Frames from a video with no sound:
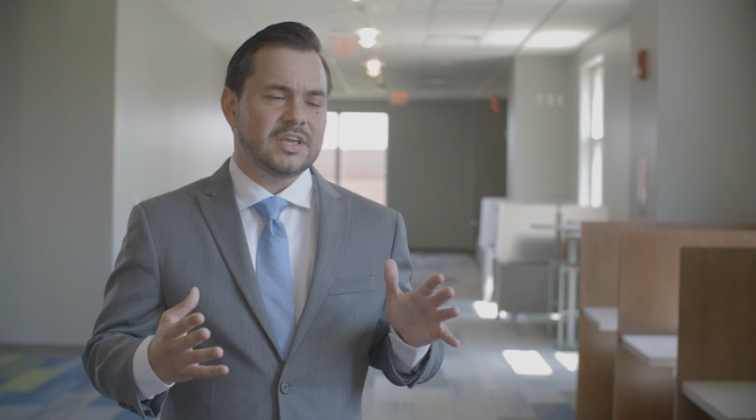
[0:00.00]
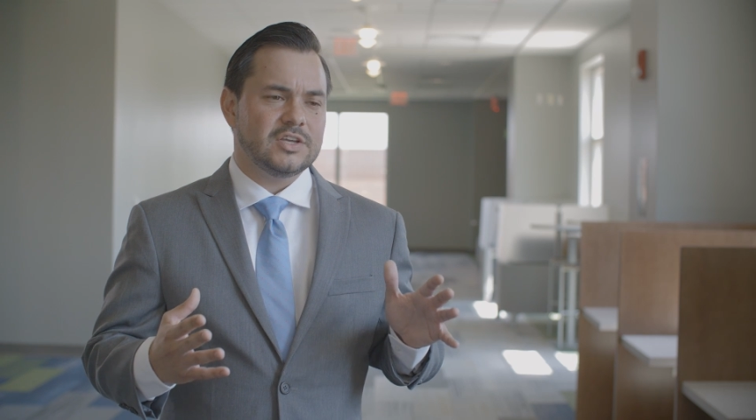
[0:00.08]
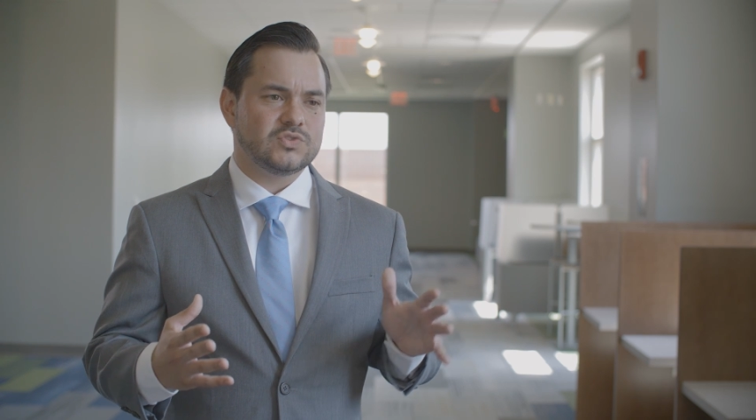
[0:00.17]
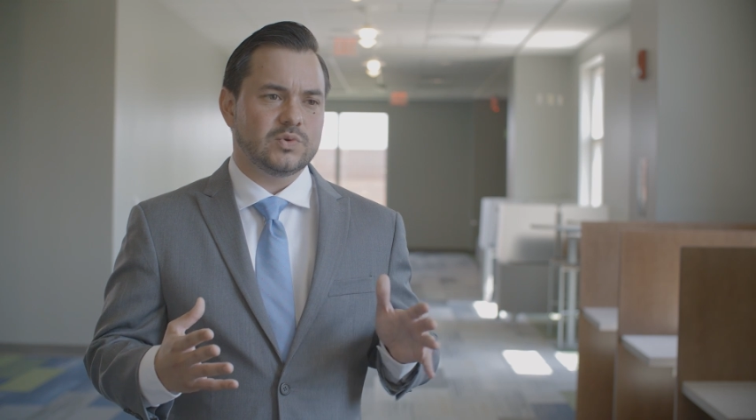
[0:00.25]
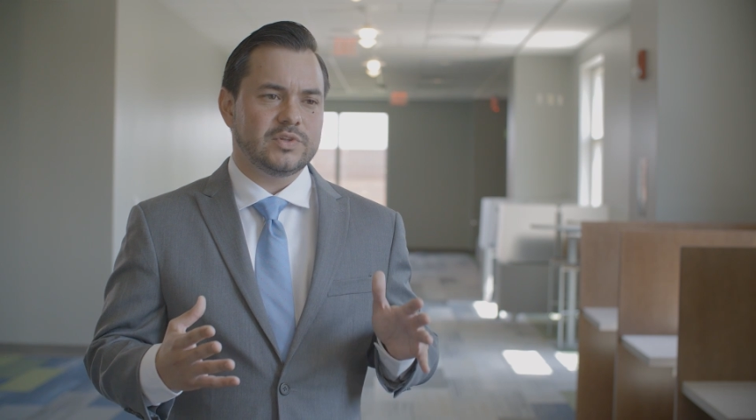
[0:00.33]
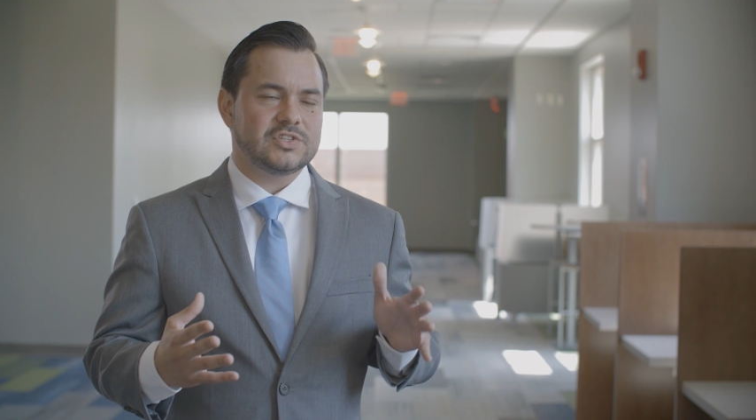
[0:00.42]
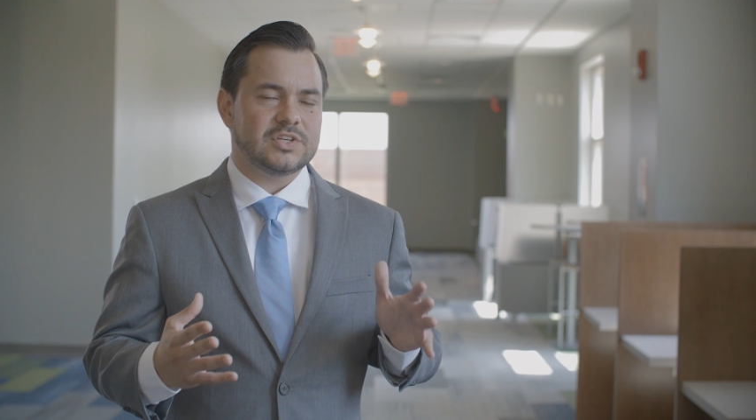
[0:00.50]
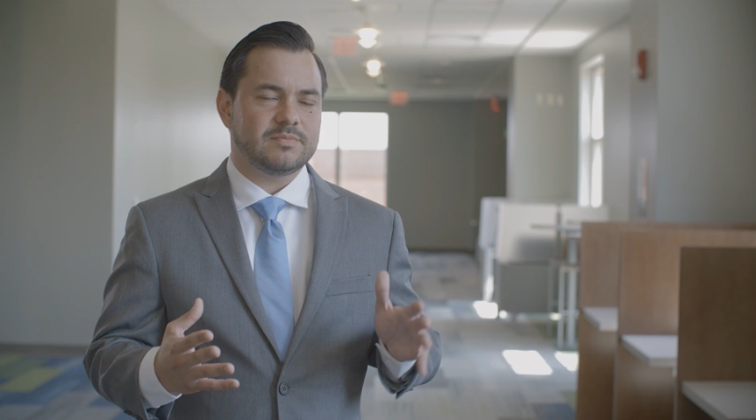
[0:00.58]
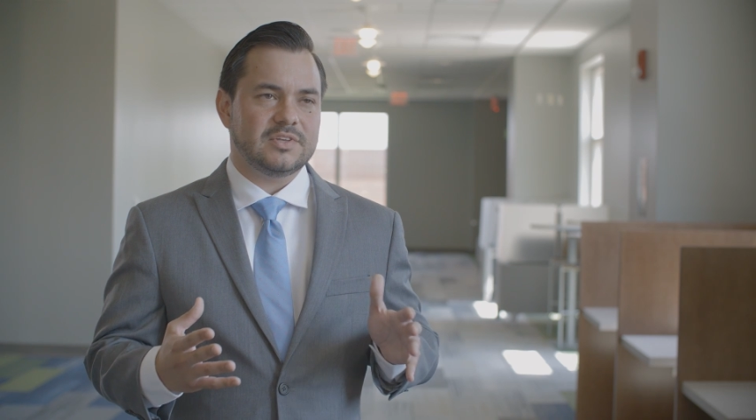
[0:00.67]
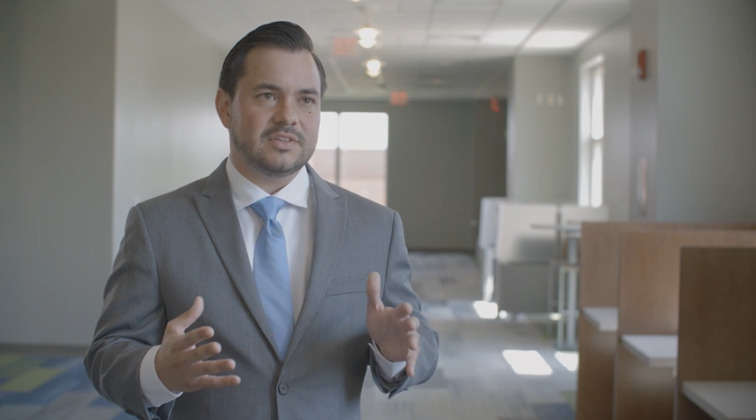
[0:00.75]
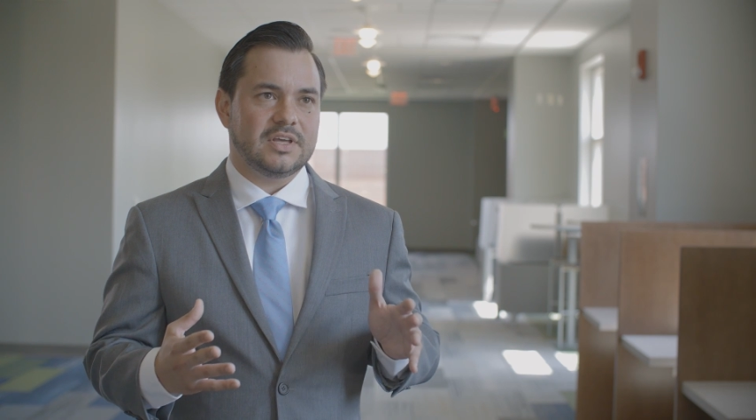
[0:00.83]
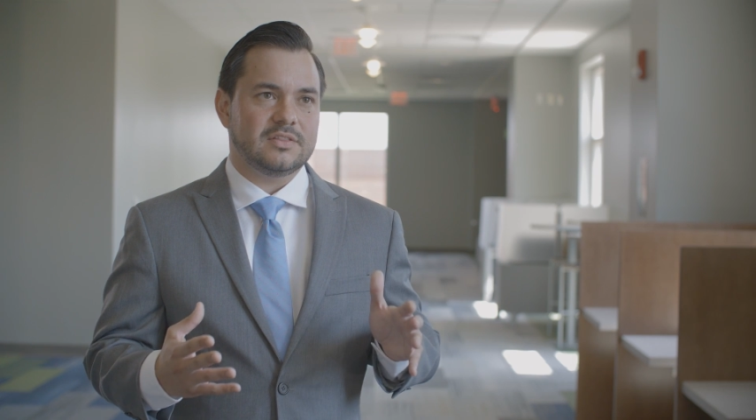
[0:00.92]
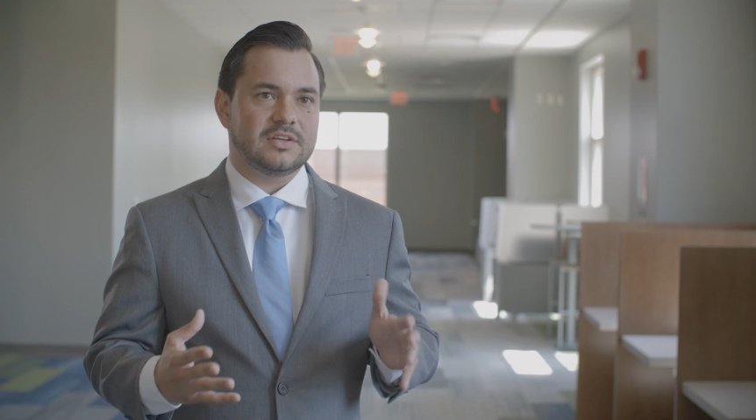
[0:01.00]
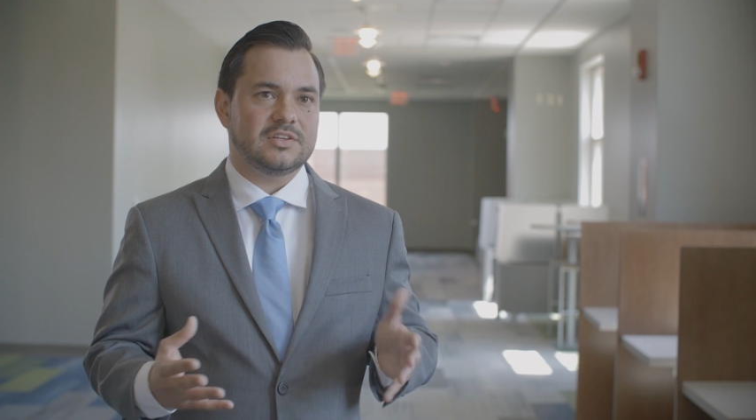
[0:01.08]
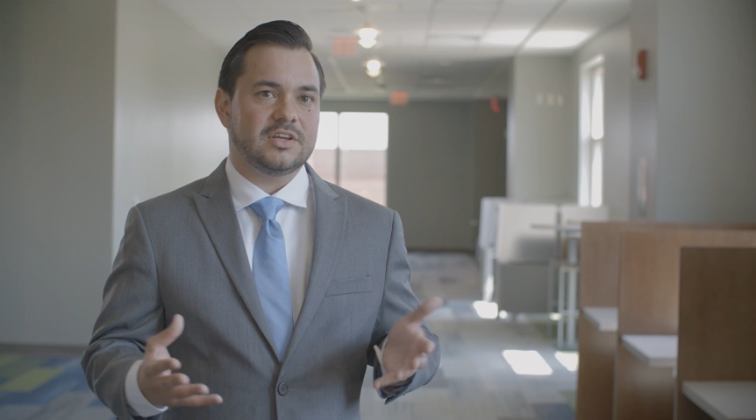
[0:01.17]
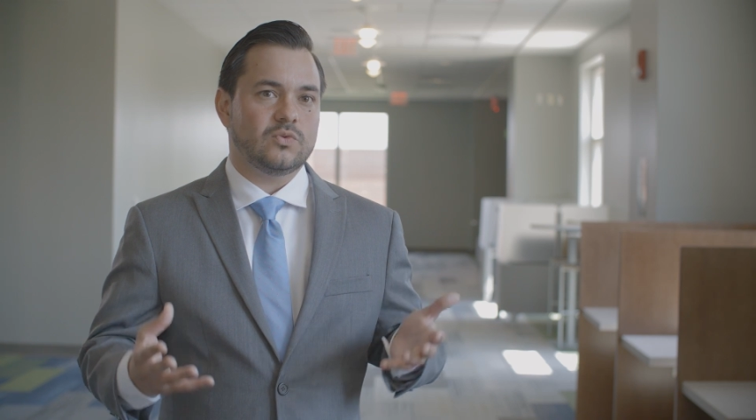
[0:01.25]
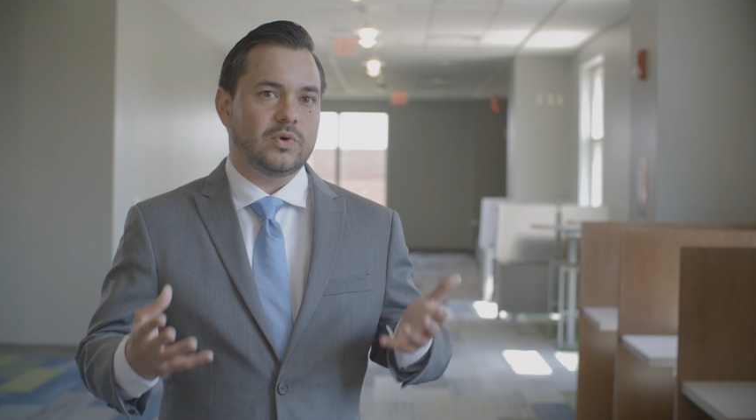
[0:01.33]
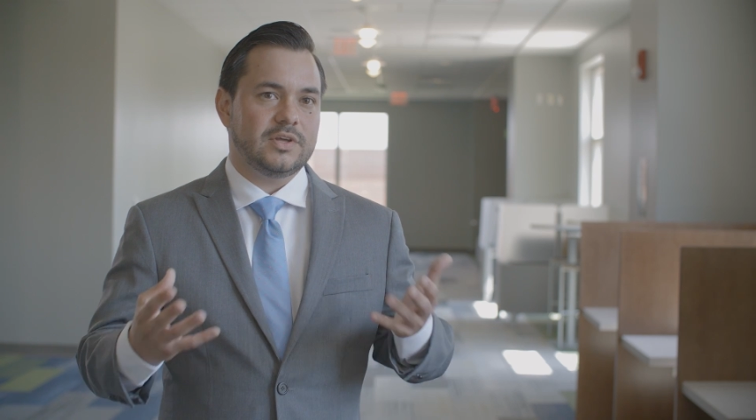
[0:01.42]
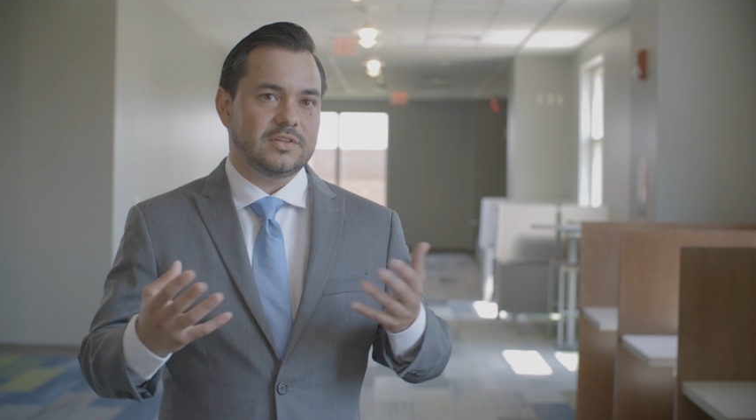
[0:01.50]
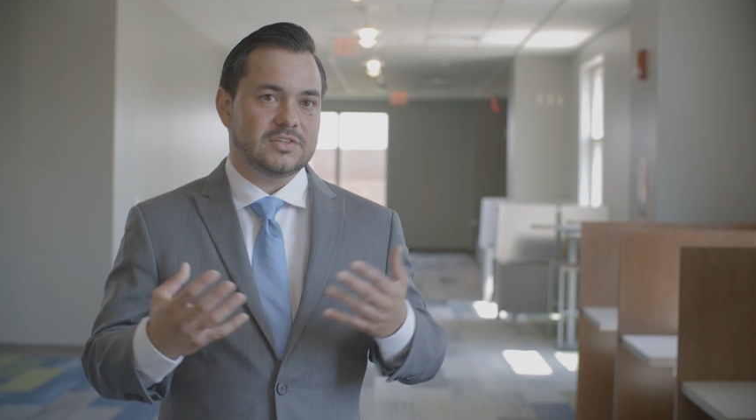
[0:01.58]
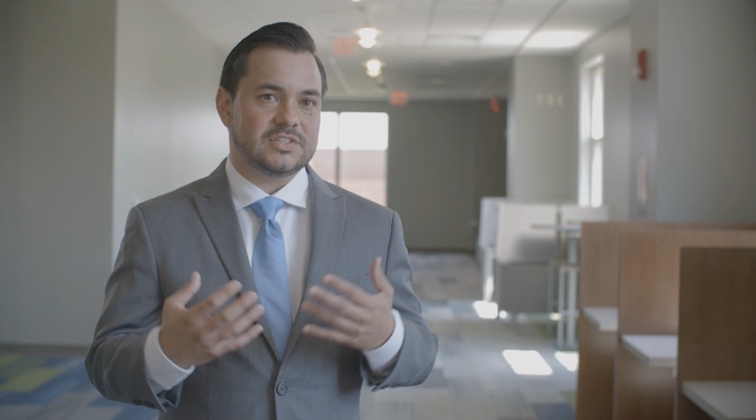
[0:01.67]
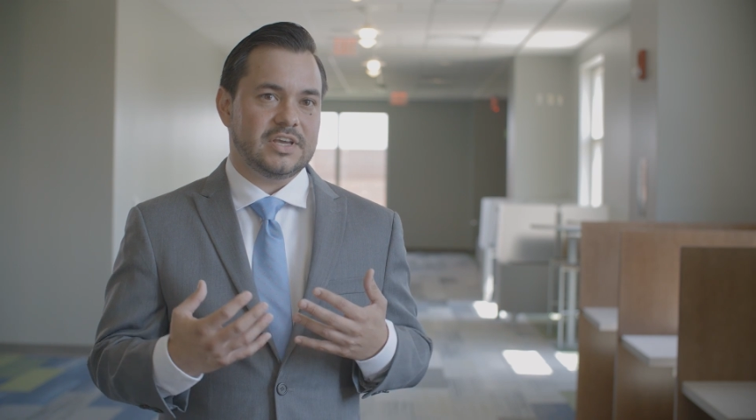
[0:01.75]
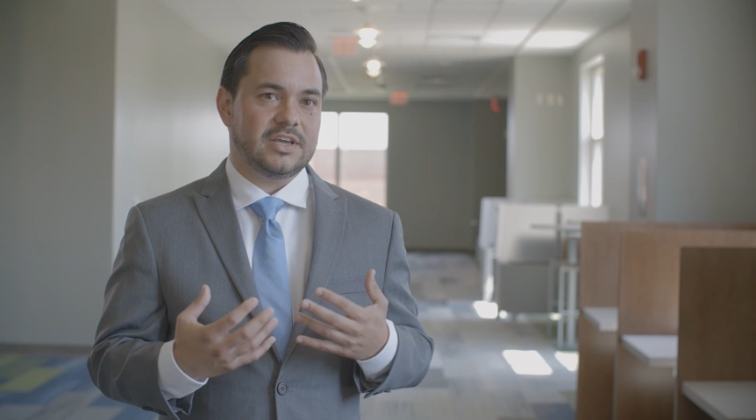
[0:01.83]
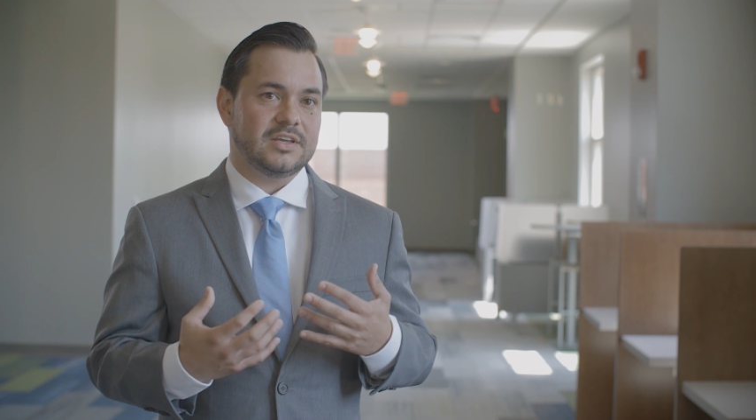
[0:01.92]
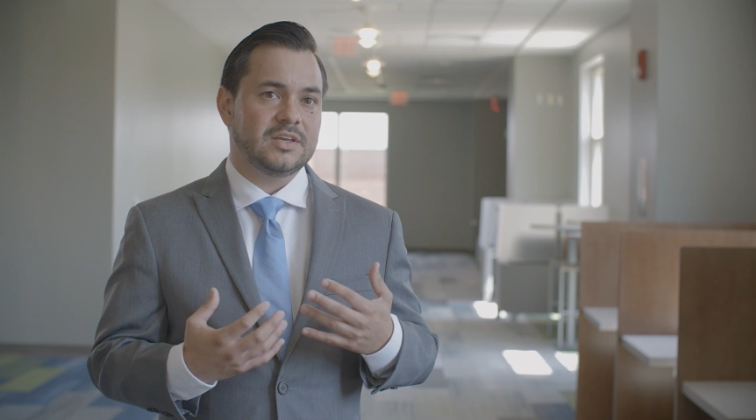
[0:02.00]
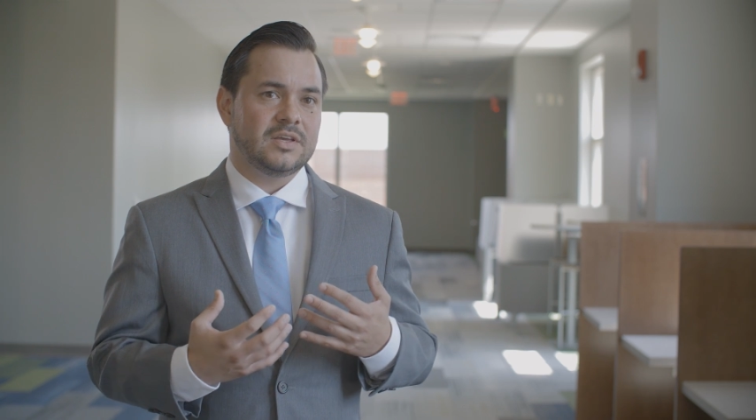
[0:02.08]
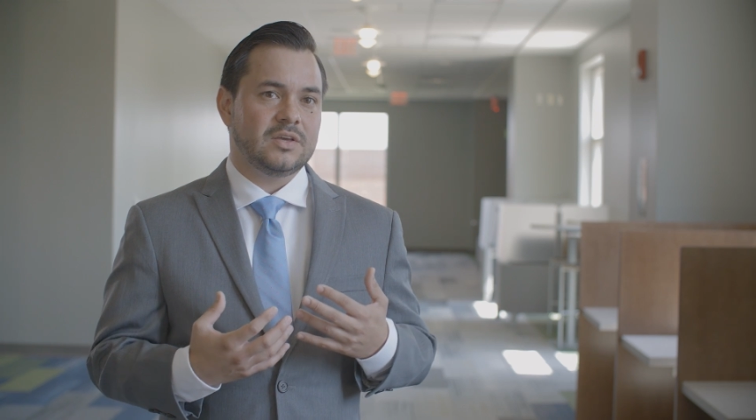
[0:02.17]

is really something that they take away and they say,